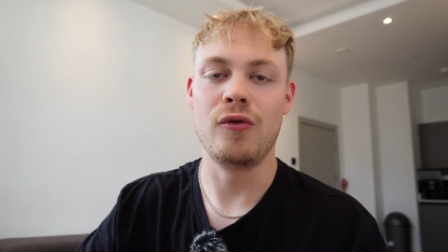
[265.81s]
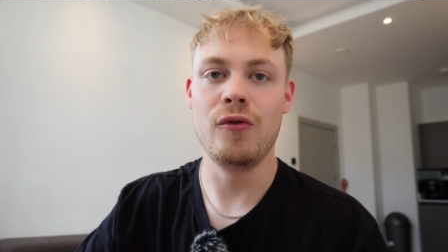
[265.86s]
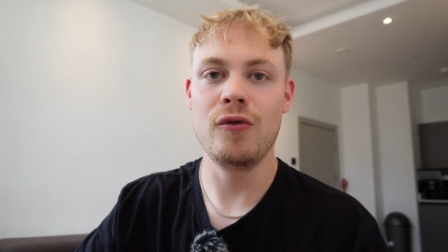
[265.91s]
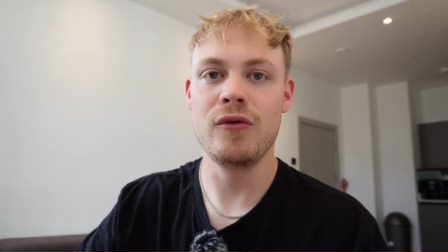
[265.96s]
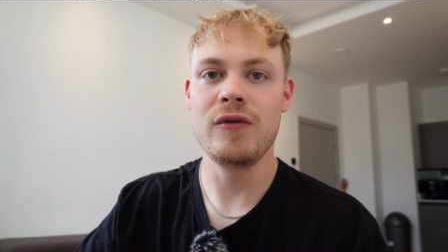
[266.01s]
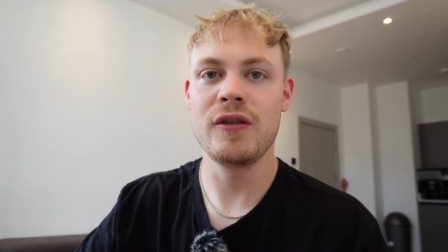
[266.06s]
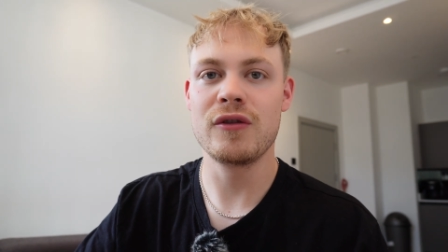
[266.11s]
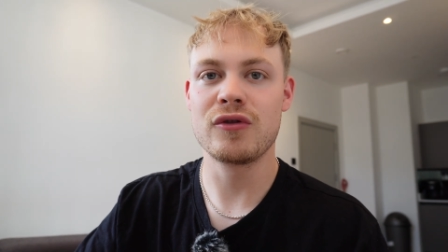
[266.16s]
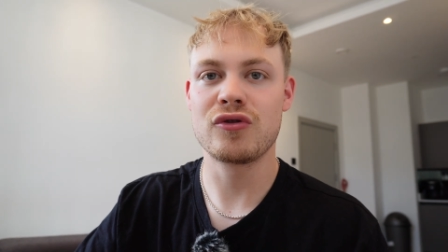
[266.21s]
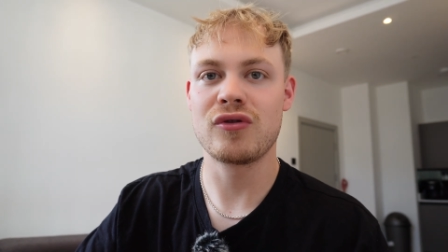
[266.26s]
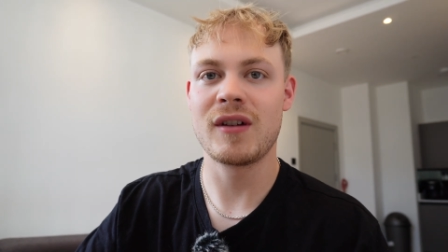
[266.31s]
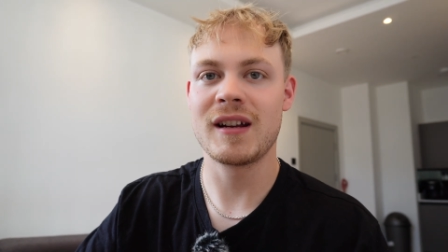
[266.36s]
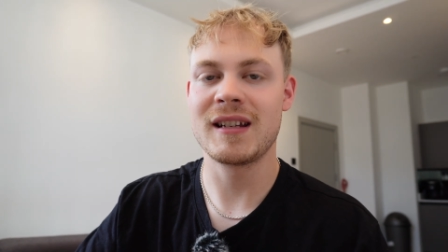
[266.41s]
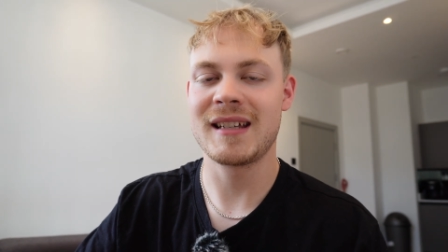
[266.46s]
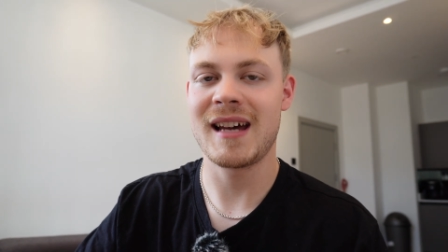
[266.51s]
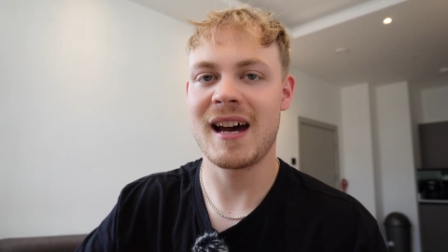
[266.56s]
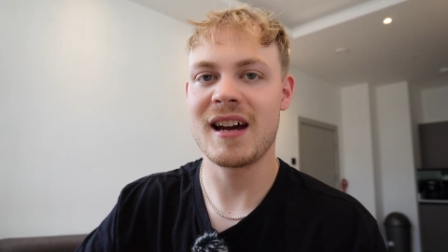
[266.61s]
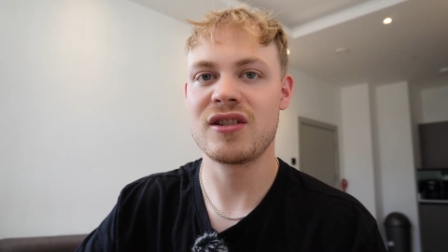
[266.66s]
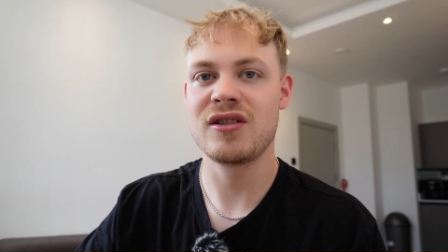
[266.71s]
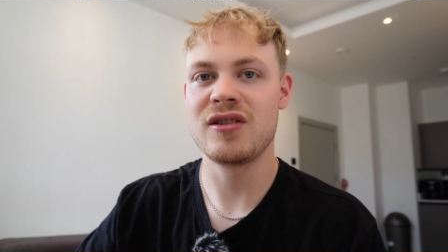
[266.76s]
all your
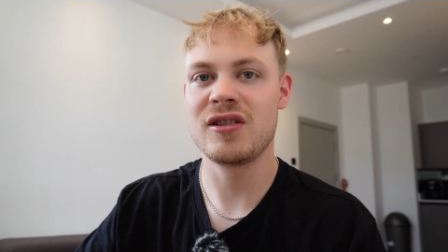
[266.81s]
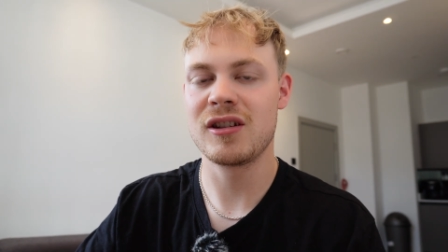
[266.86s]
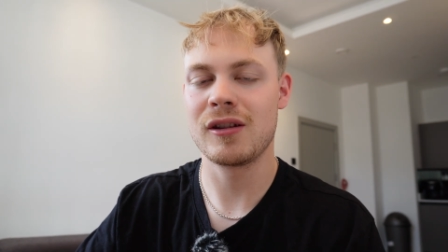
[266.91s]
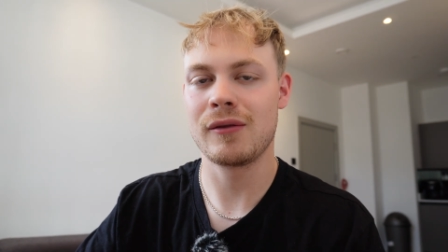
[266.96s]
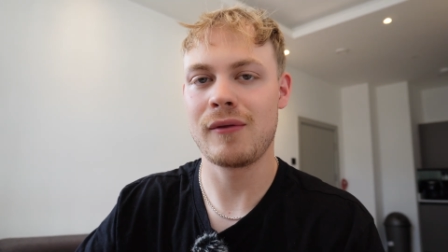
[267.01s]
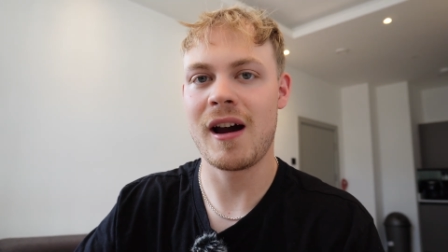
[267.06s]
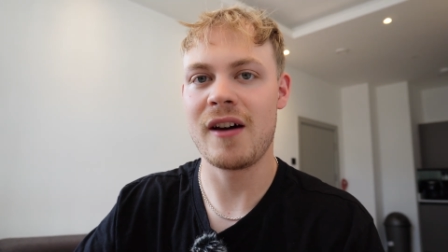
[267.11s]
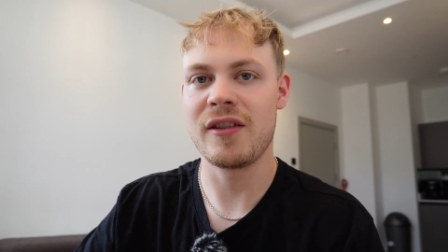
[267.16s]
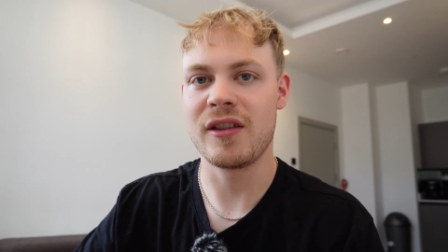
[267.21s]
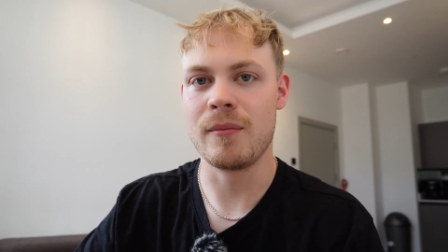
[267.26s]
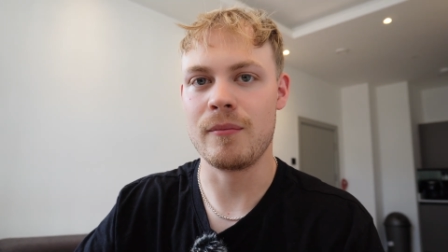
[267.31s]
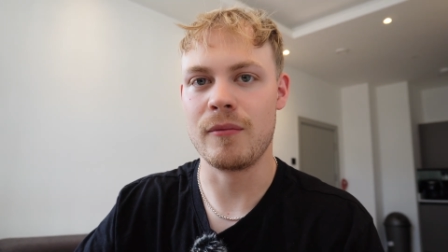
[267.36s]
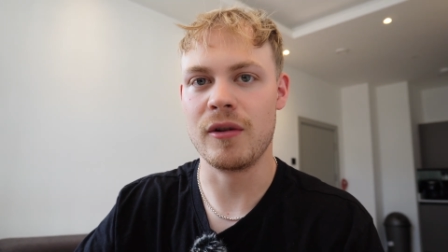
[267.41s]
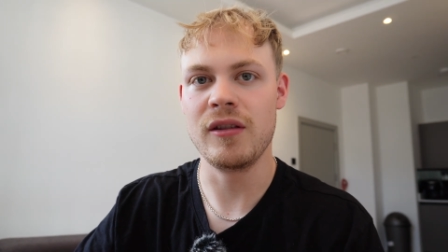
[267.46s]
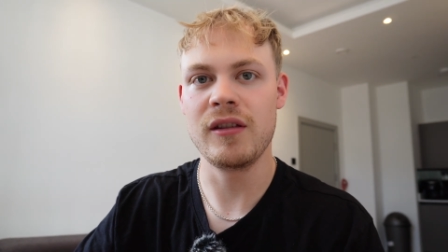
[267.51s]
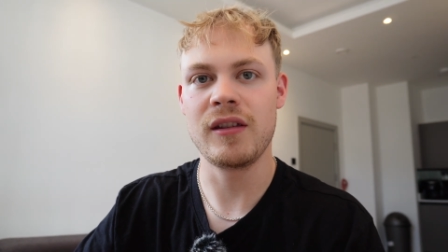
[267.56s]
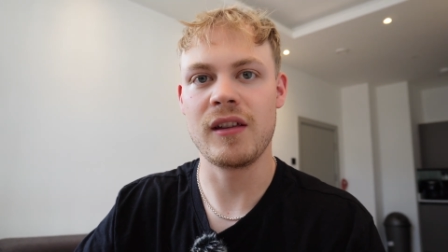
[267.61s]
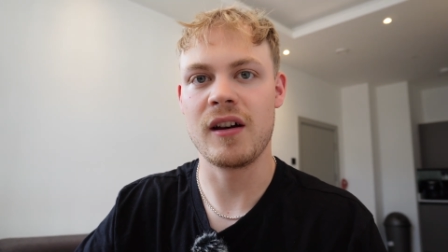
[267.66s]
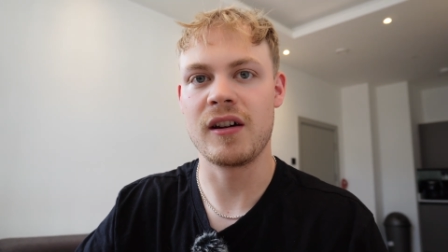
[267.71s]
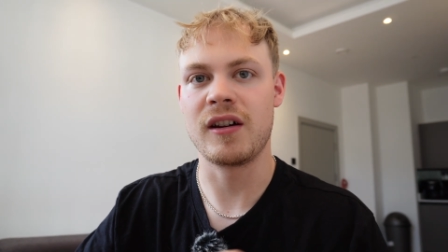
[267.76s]
transactions throughout the
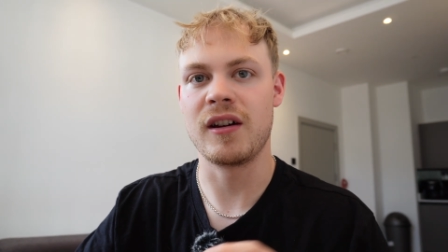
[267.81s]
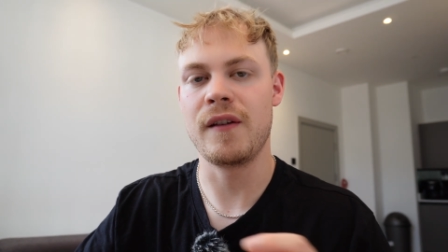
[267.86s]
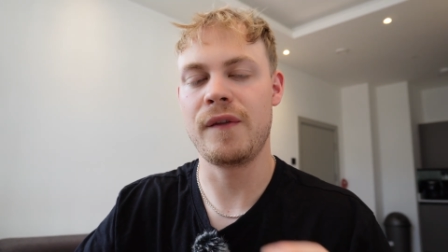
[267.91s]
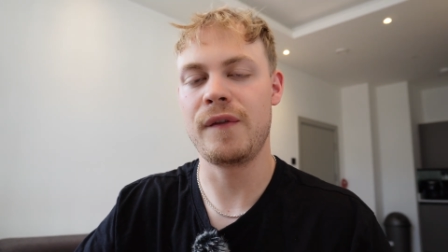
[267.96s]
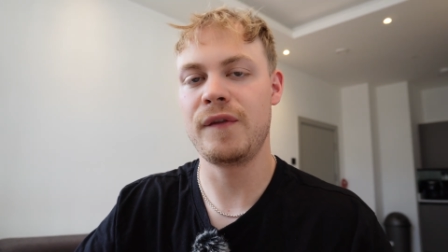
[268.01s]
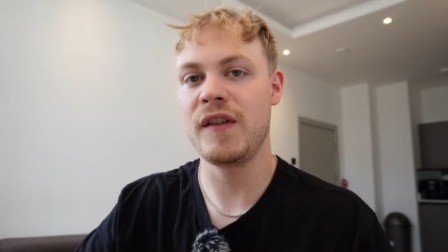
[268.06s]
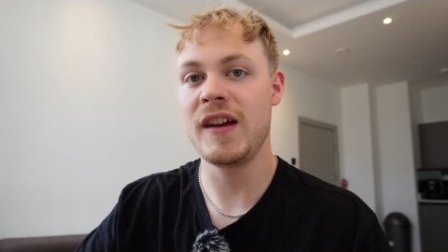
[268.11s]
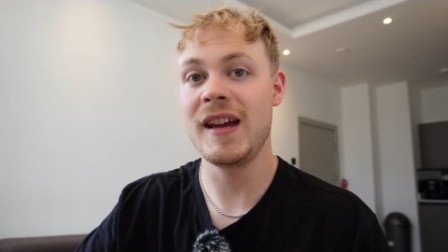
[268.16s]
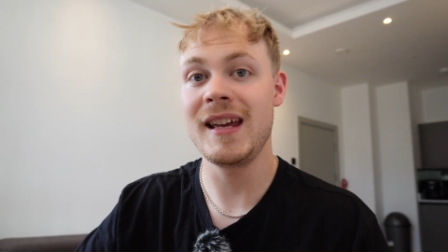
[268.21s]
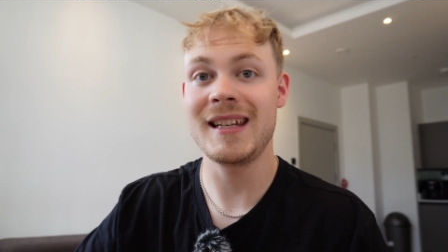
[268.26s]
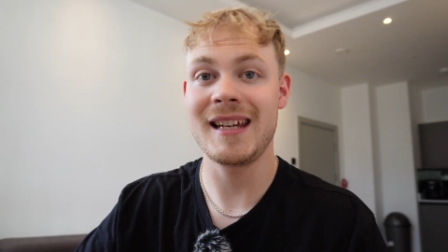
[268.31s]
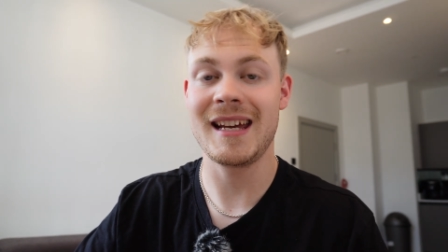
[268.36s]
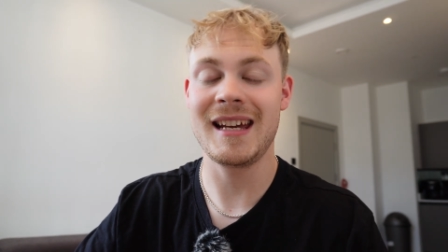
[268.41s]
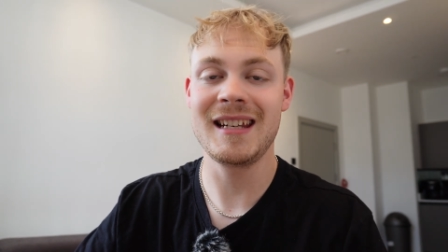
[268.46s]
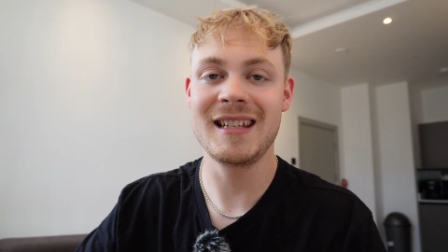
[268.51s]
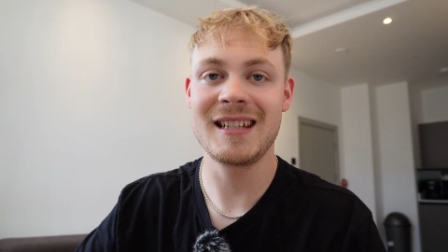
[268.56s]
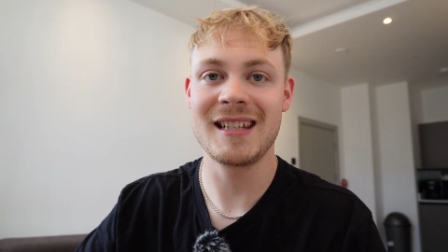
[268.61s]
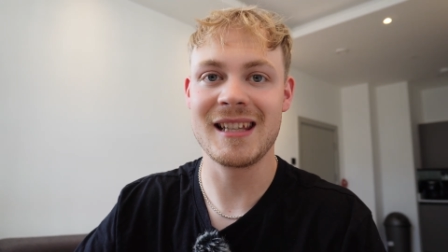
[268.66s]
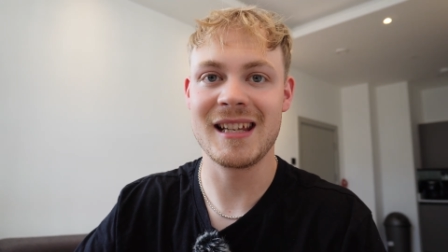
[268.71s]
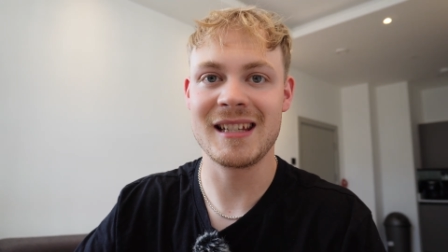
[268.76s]
month are going to feed
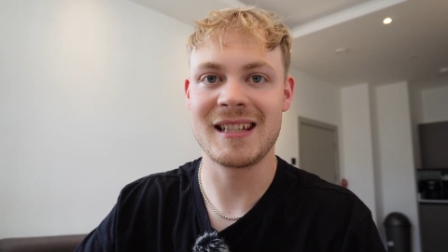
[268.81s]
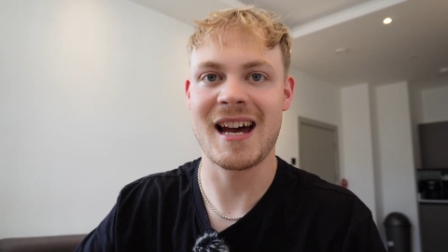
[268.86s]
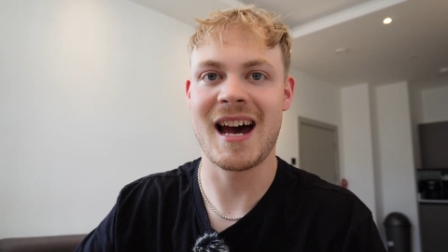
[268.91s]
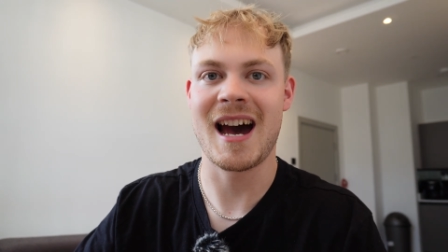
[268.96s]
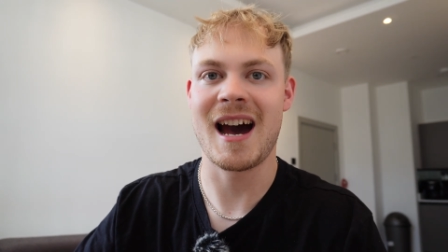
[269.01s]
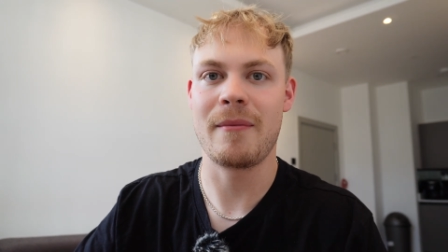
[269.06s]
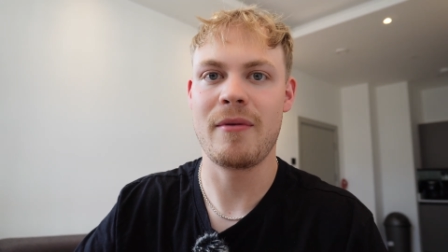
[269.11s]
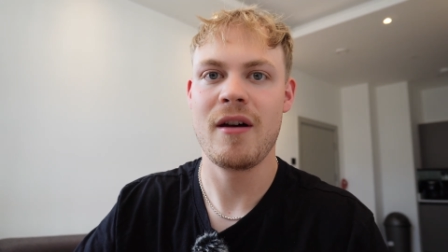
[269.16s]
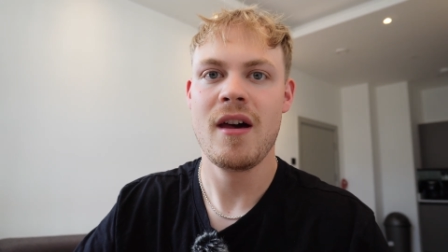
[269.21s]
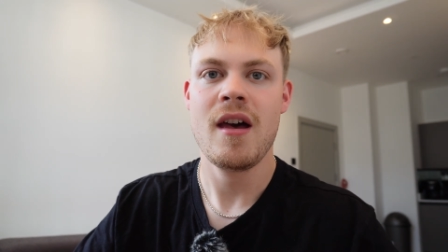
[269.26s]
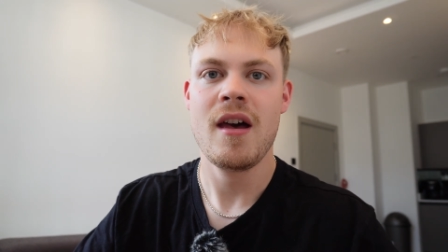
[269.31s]
into this app